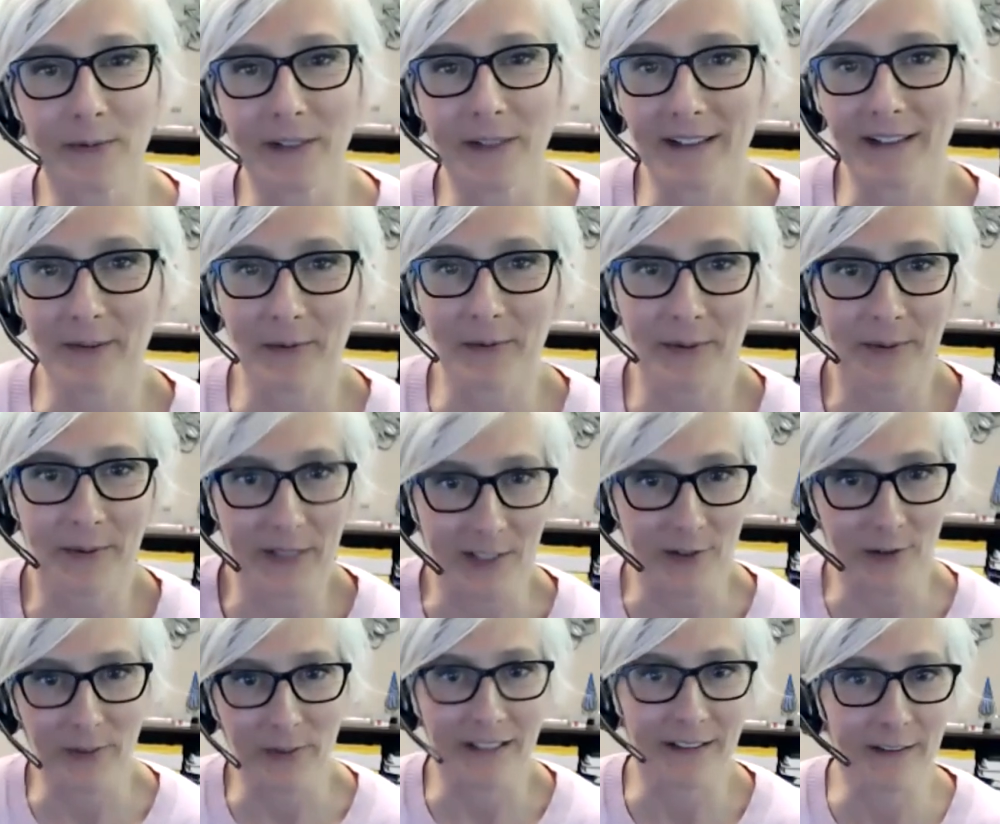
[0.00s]

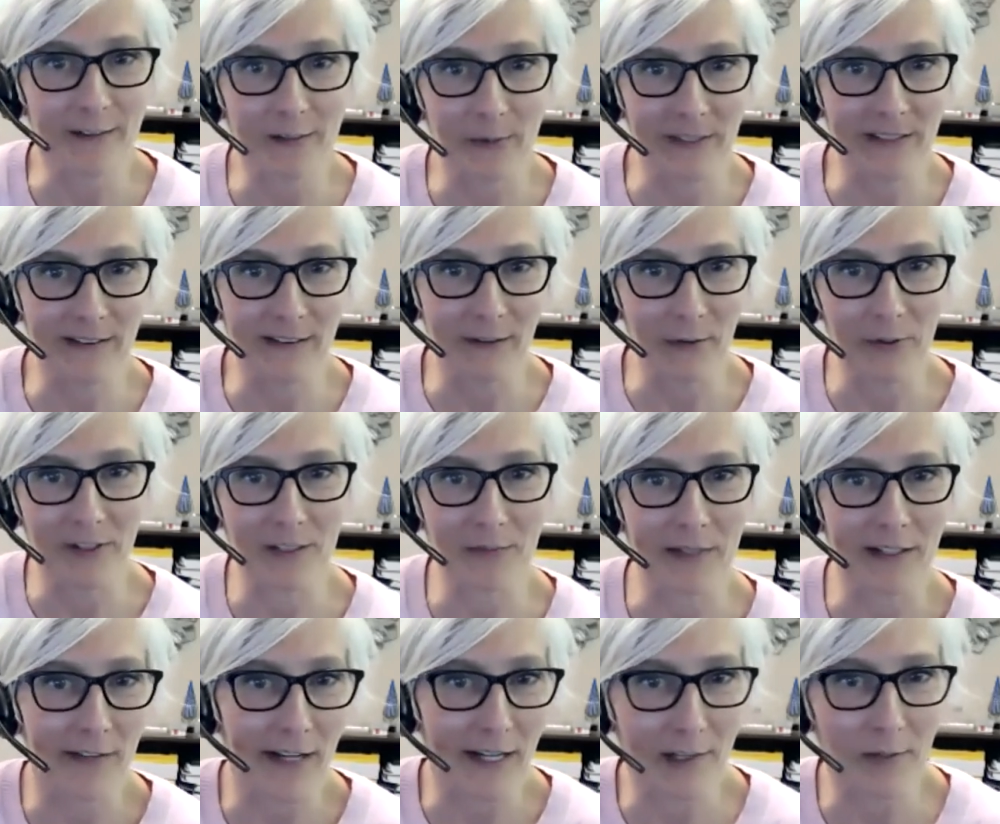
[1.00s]
which was, when's it going to
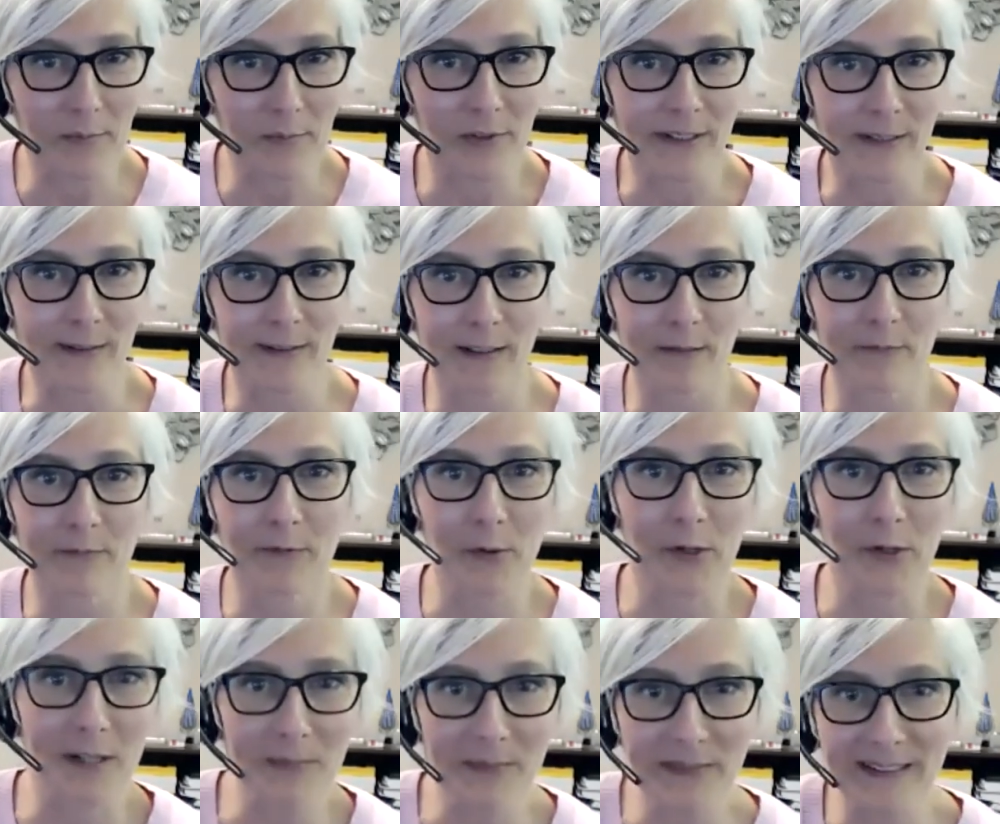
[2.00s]
be available in zip
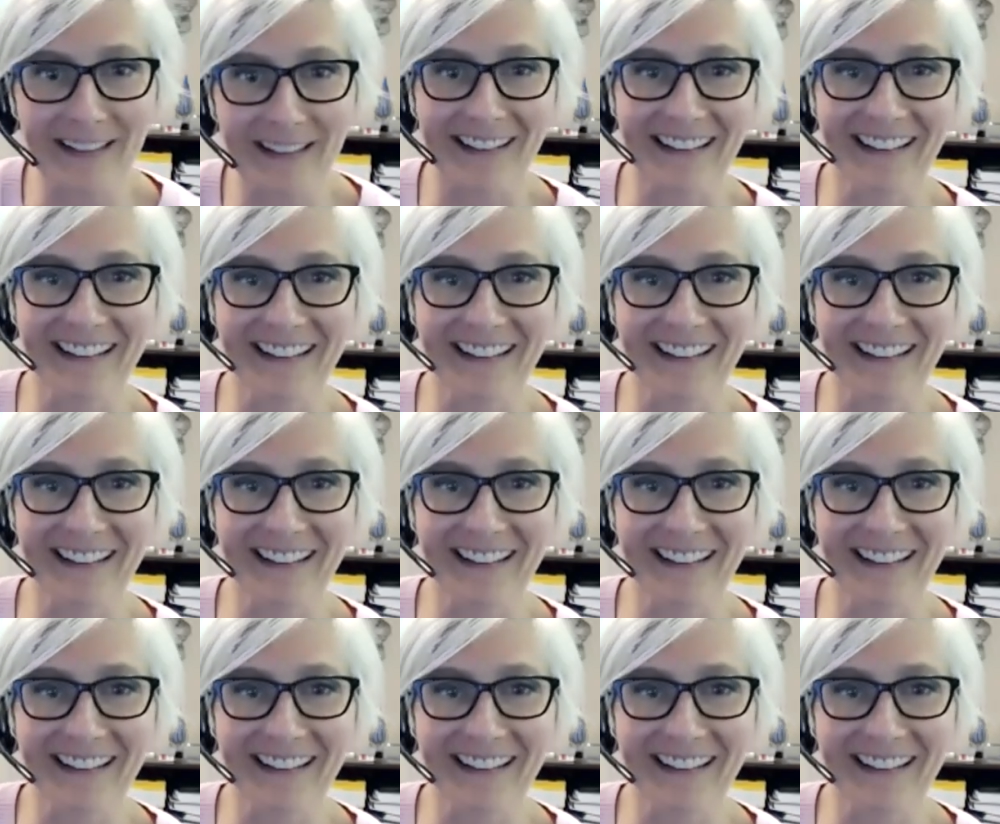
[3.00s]
forms?